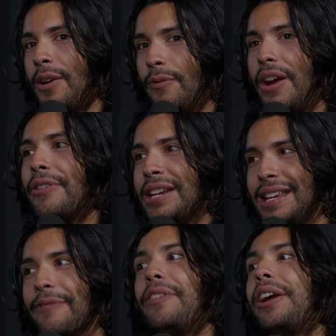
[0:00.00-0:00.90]

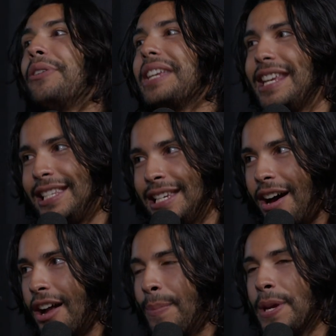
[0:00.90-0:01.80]
very, very easy to
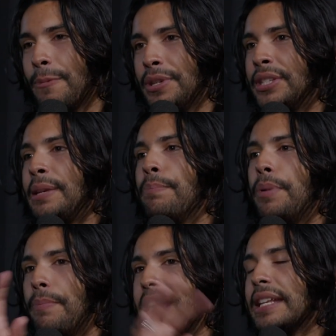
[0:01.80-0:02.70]
automate your business
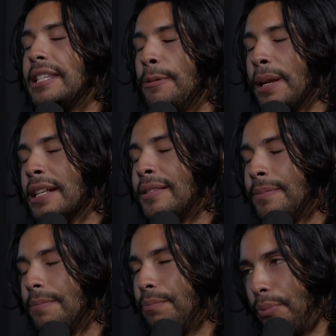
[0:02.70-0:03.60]
but make it seem like it's
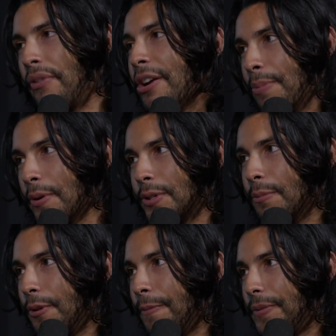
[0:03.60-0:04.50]
very
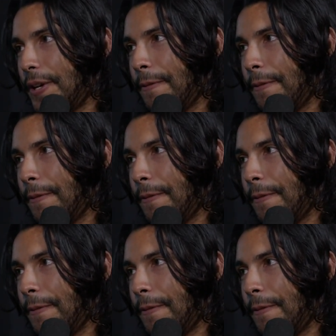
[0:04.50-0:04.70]
personable. So